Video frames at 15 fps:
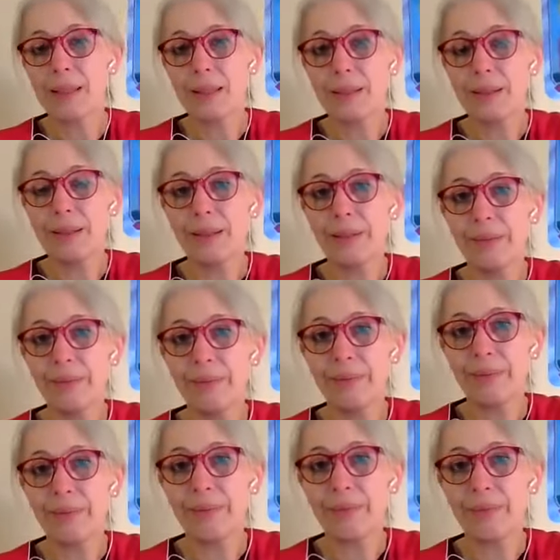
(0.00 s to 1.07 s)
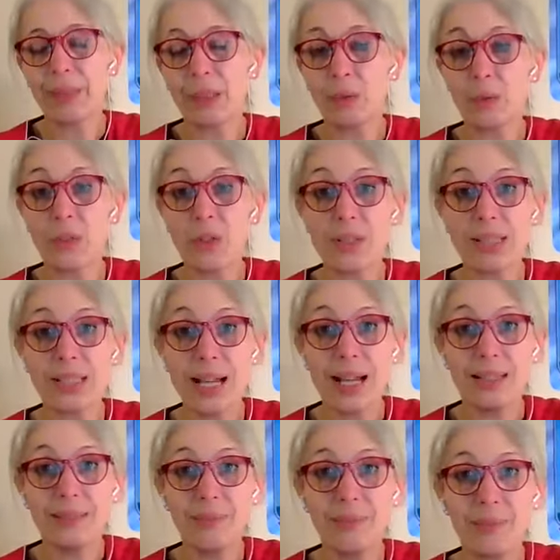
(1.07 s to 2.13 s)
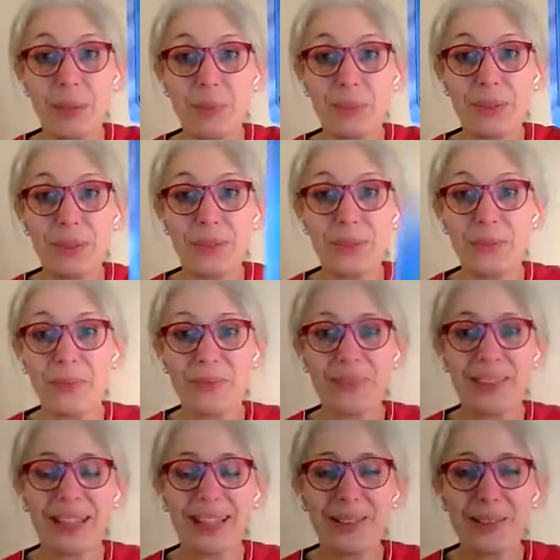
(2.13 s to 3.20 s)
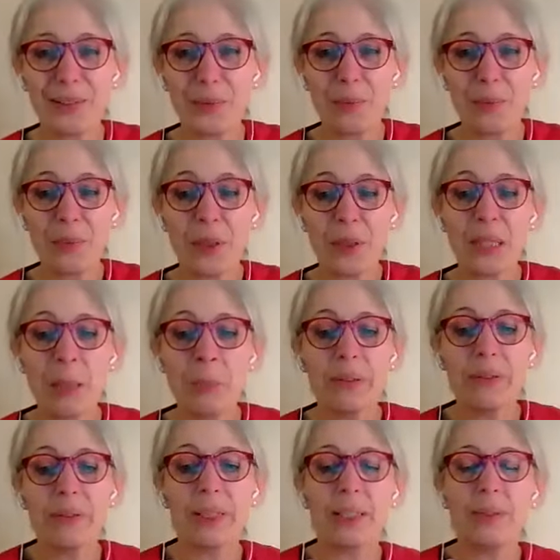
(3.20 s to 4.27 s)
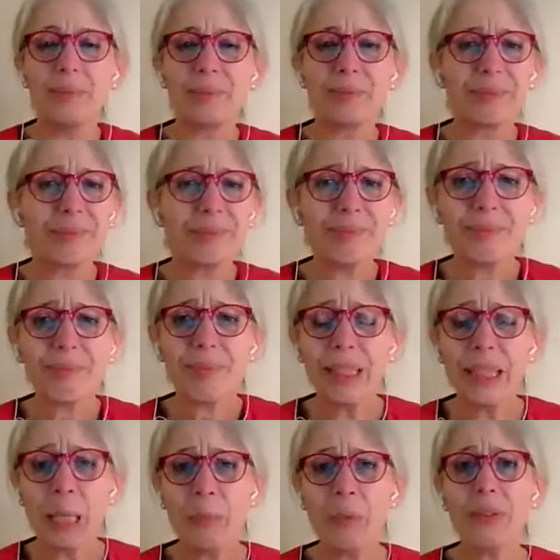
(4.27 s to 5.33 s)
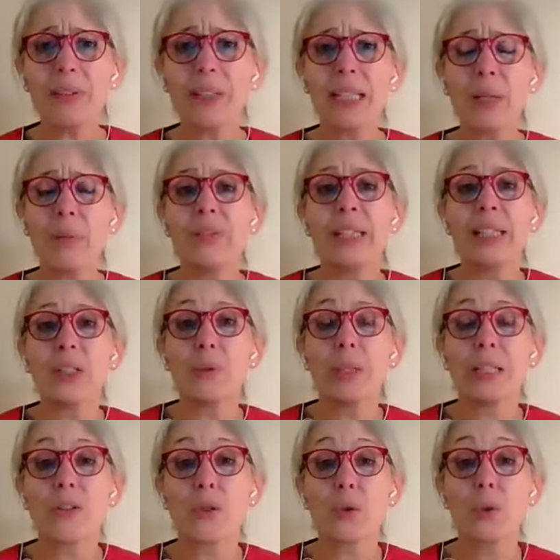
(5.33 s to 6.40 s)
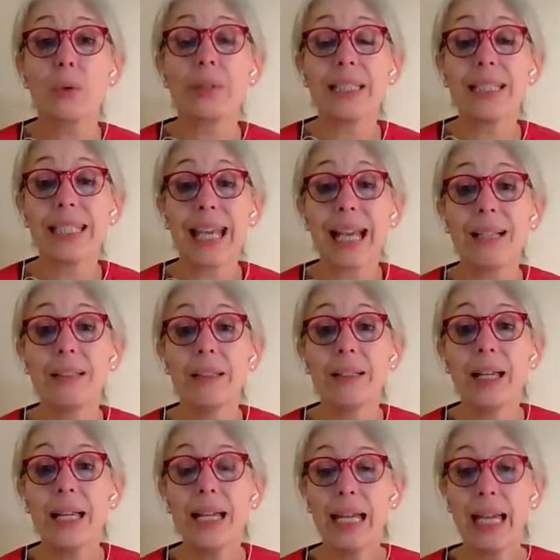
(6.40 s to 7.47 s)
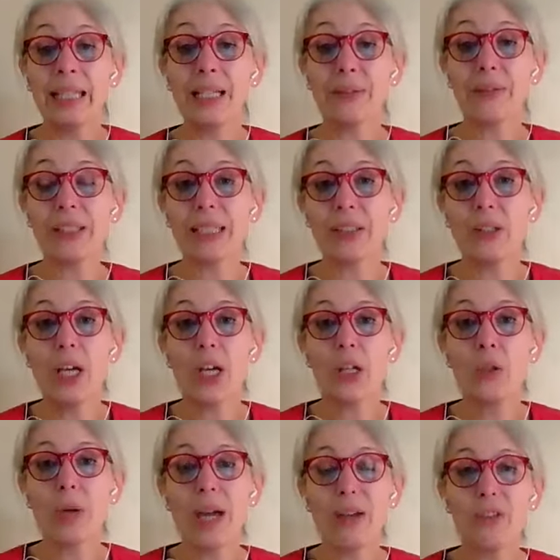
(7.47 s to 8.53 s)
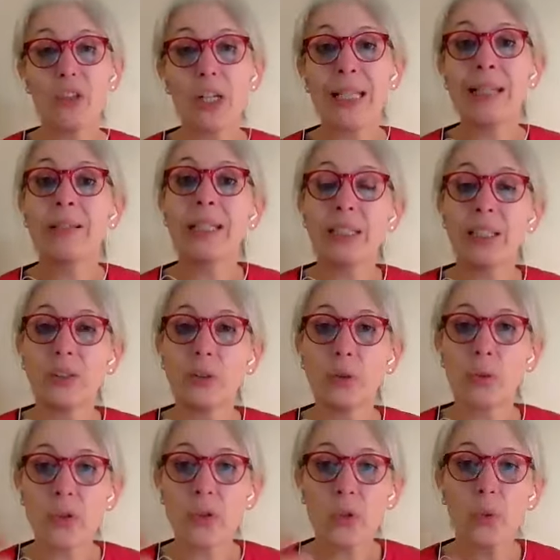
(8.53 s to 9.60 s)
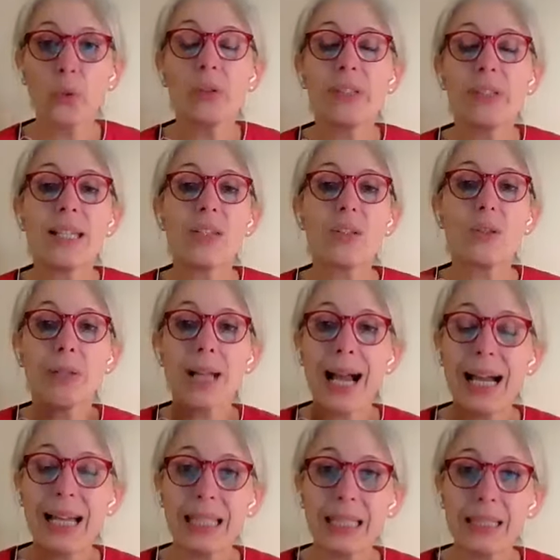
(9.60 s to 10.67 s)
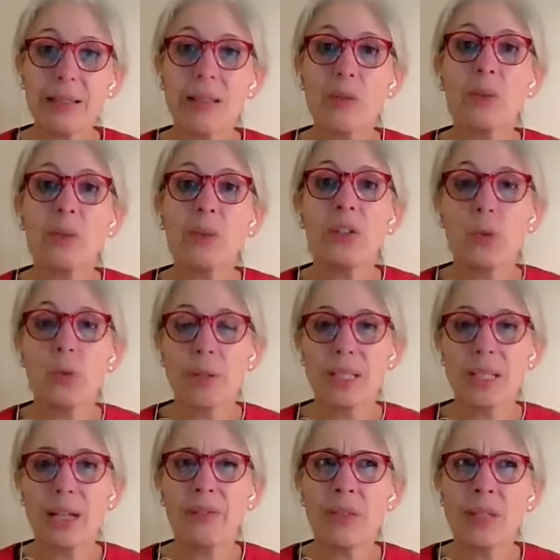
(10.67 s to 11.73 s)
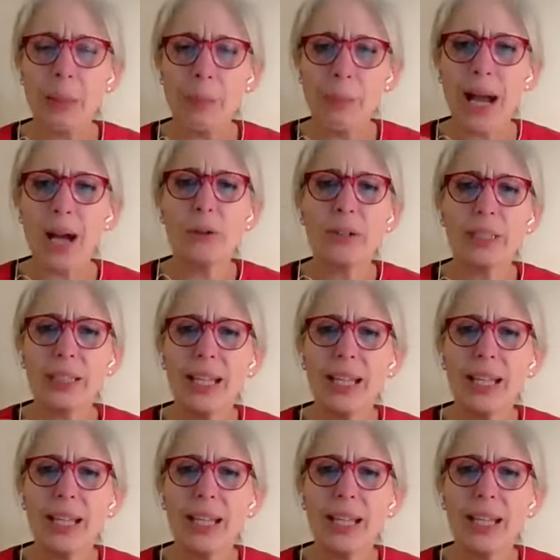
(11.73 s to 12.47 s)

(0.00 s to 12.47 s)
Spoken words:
So, gorgeous card, number two. Thank you. Now, number three, I'm feeling you are a storyteller. And I feel that you have generated those stories, your ideas within yourself, somehow the